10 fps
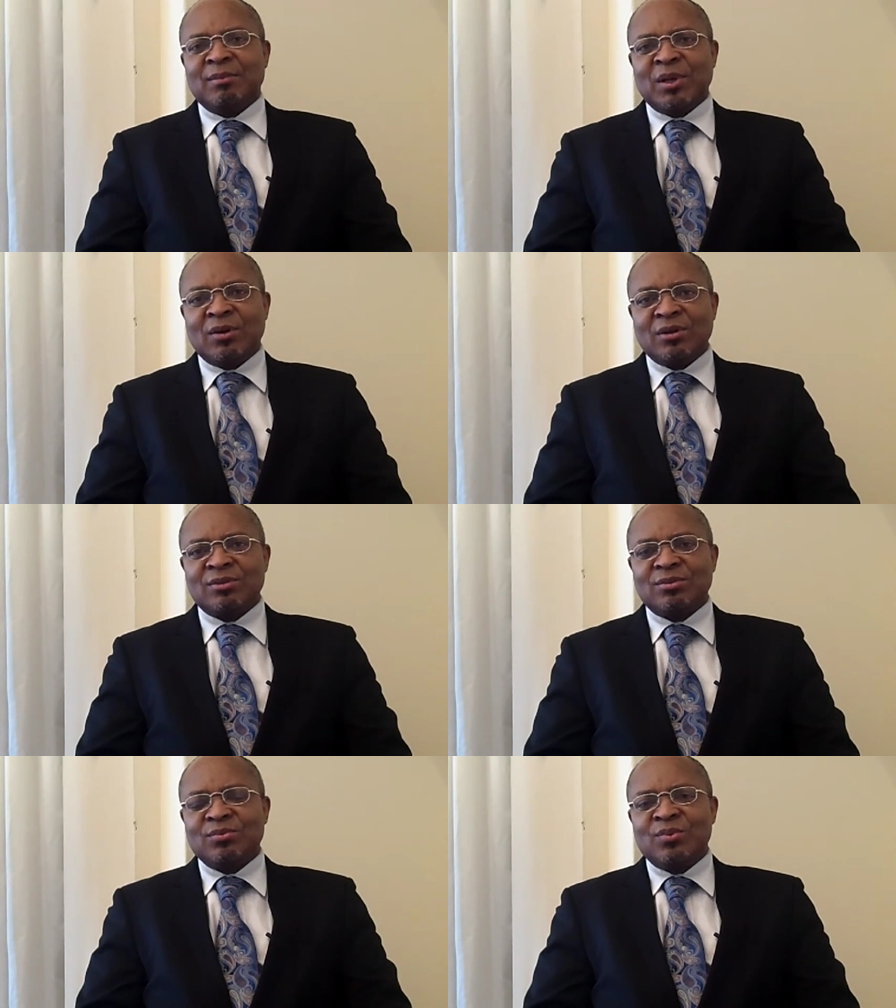
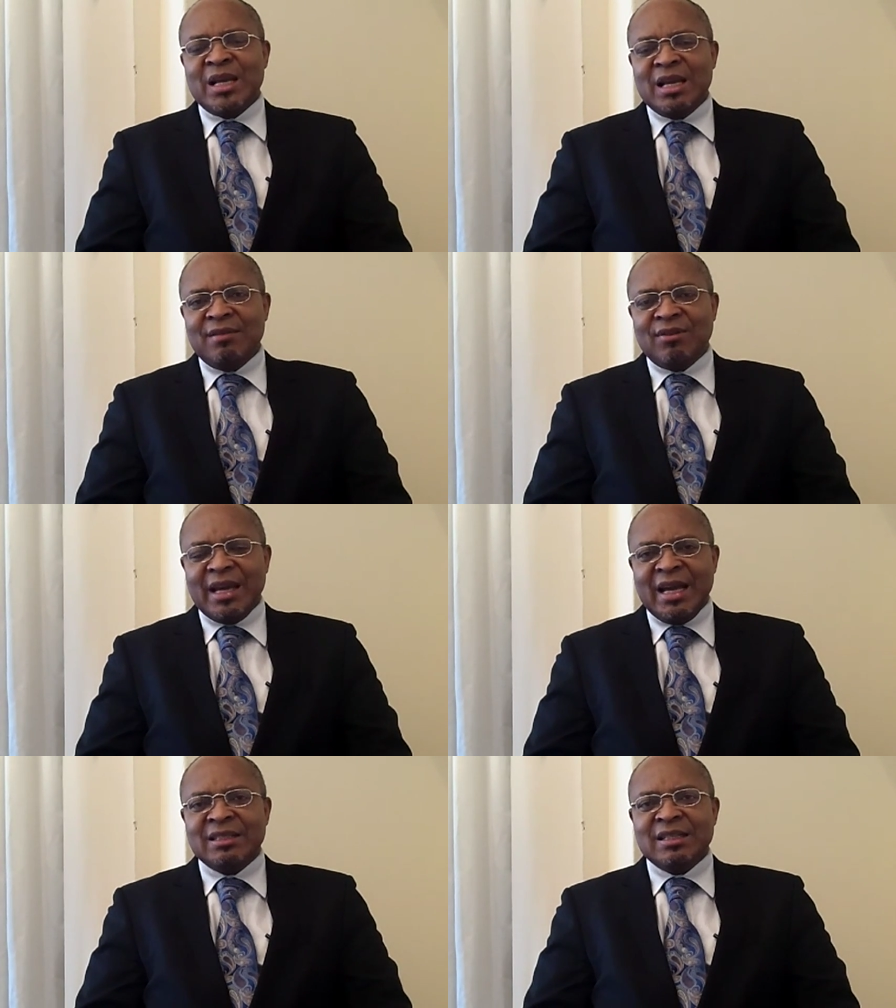because we,
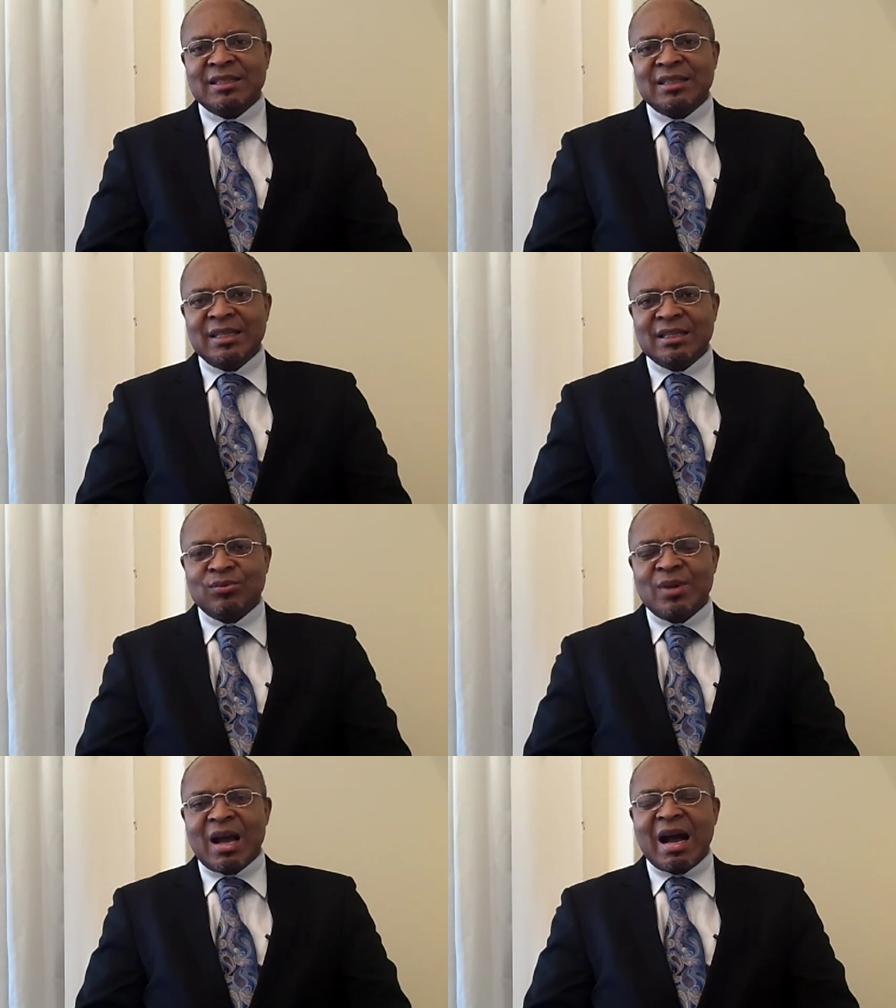the L D
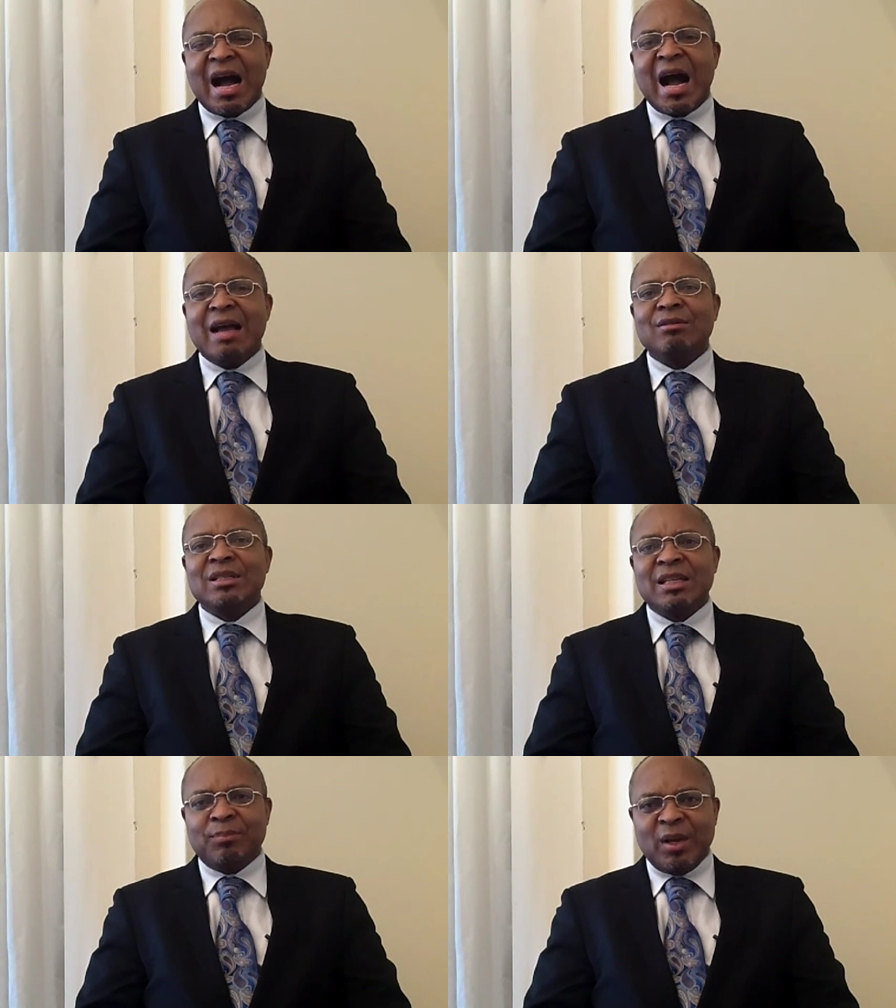Cs, we are
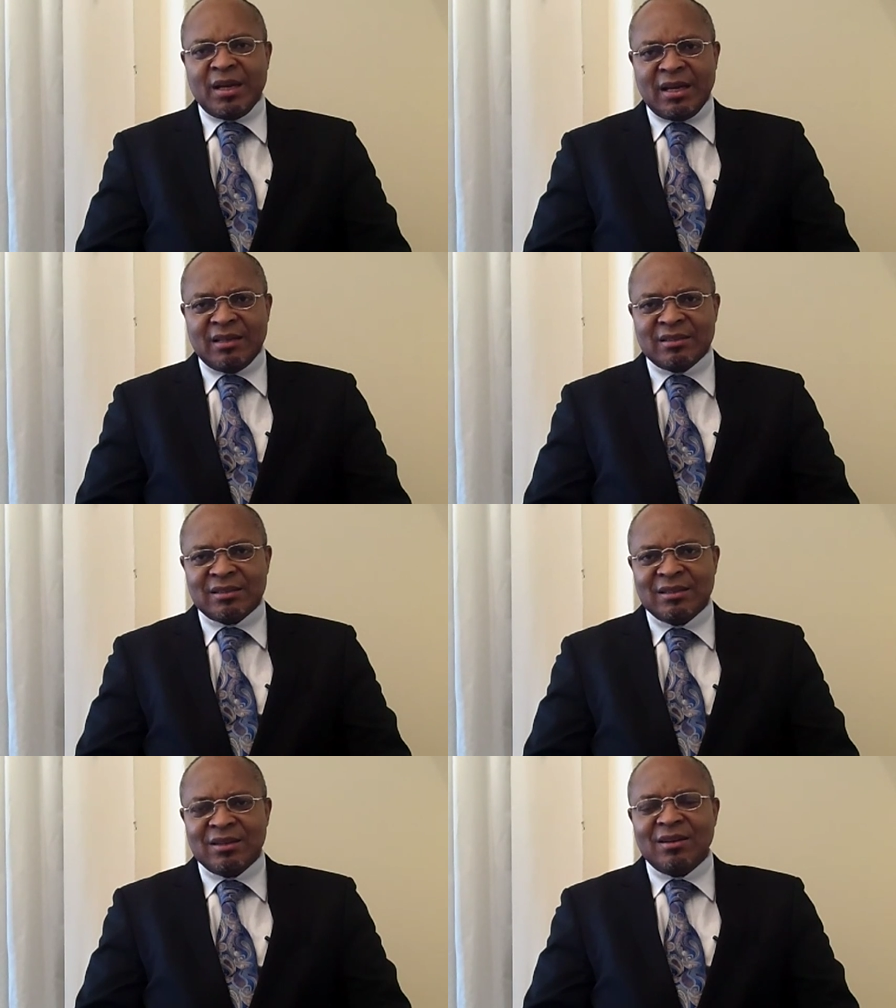highly
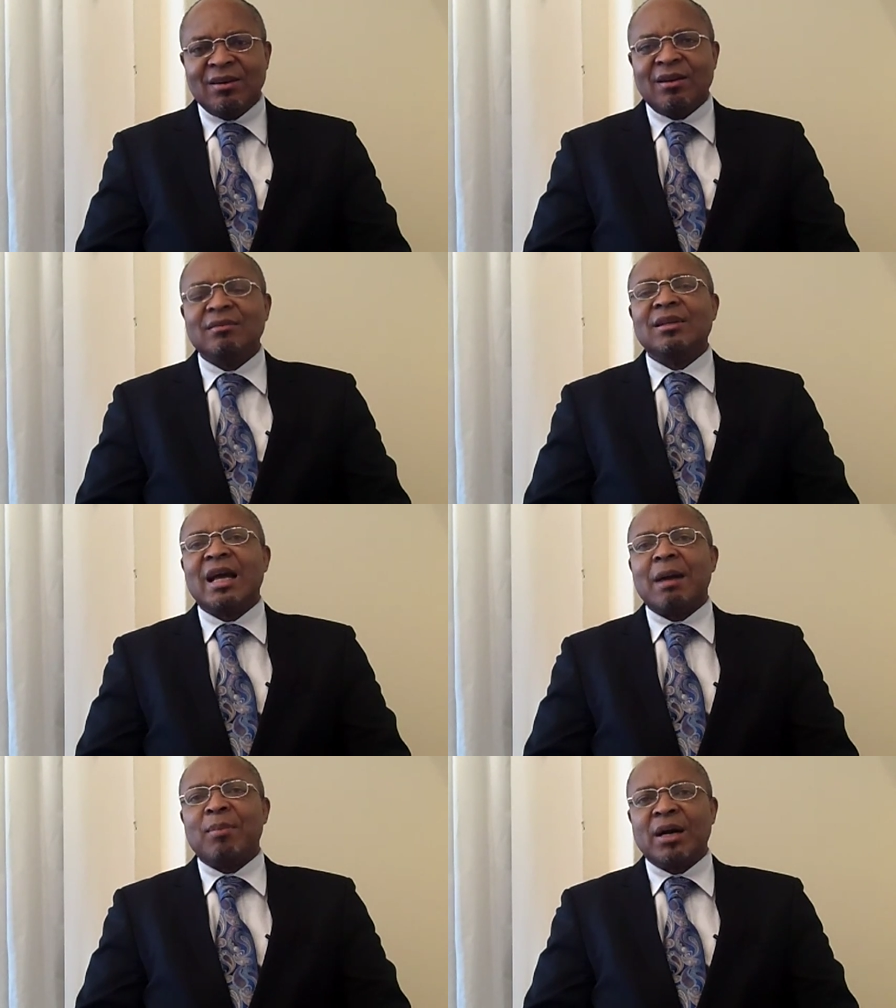dependent on
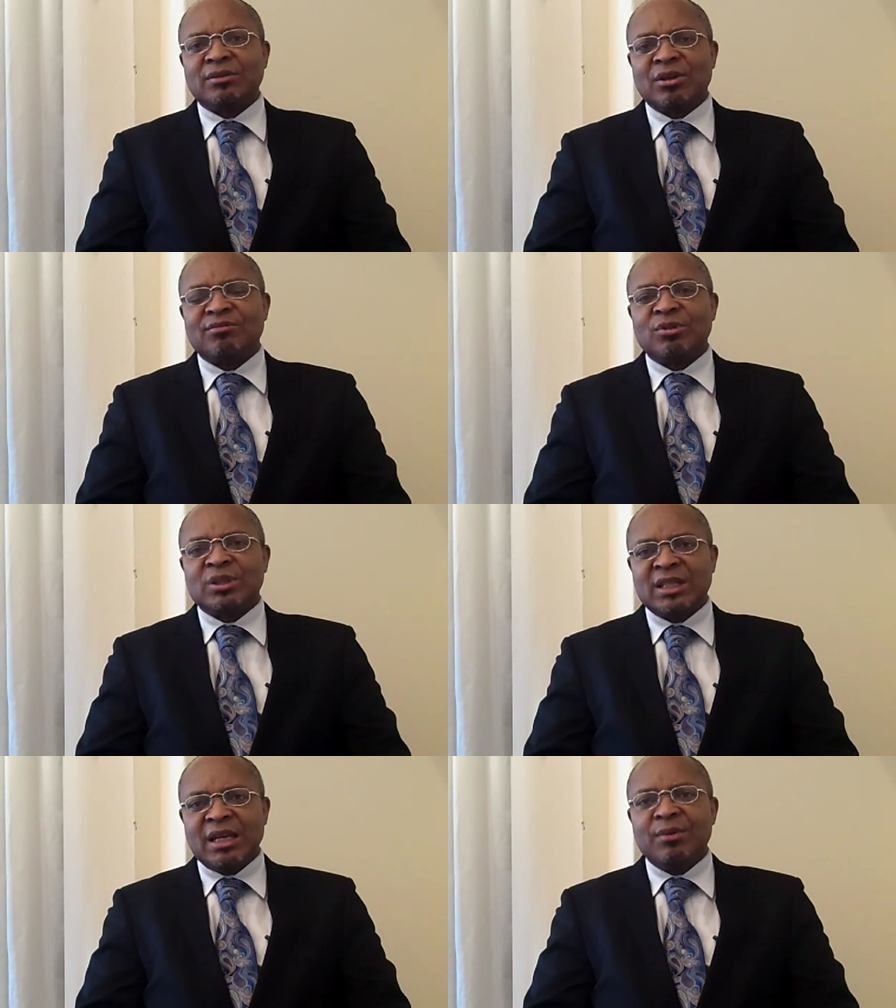the amount of
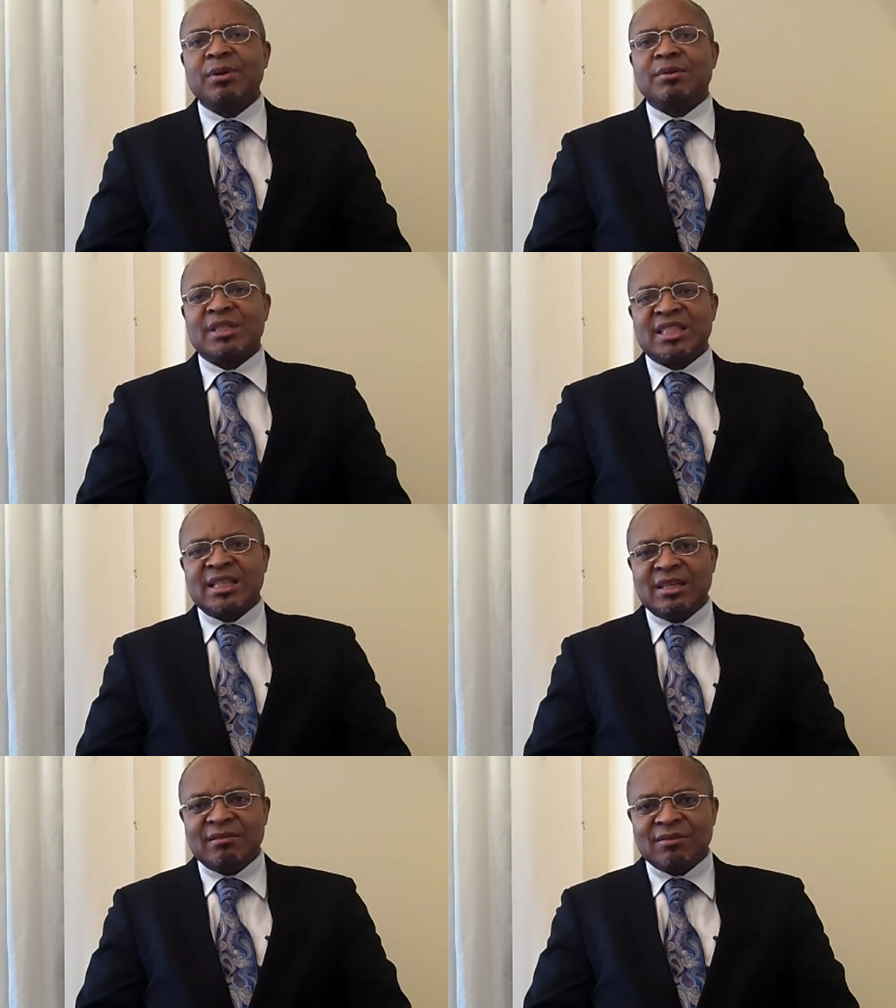O D A we
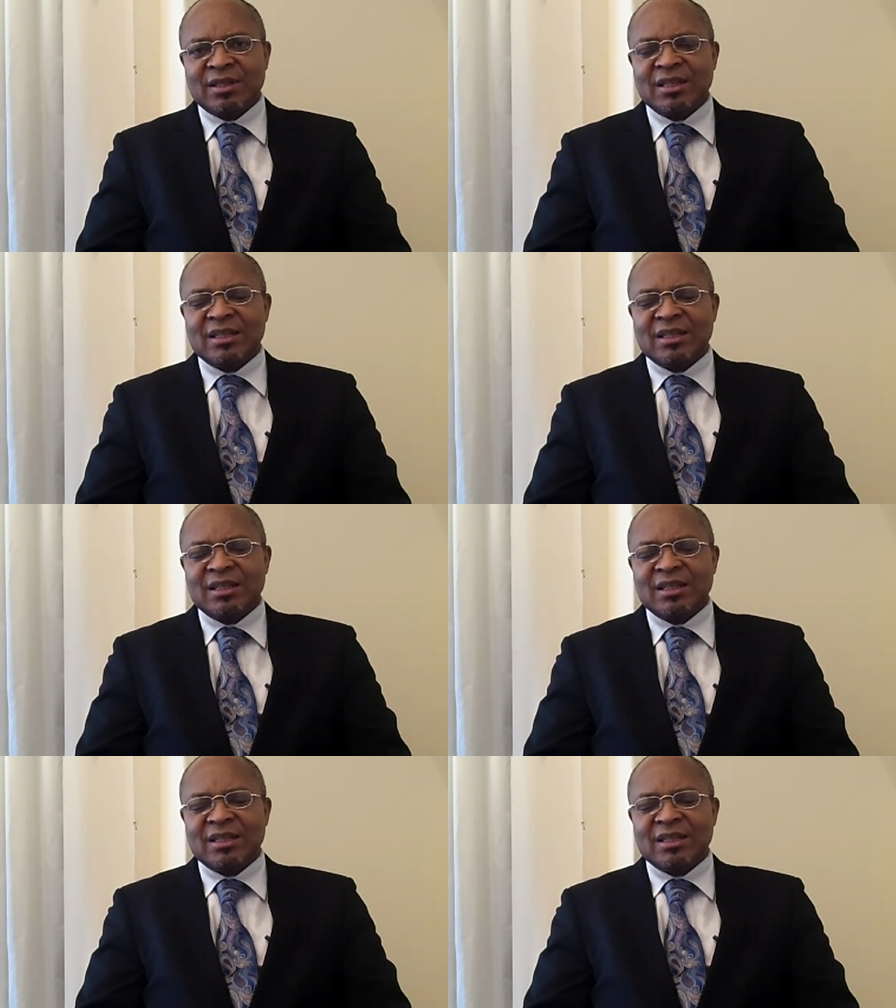receive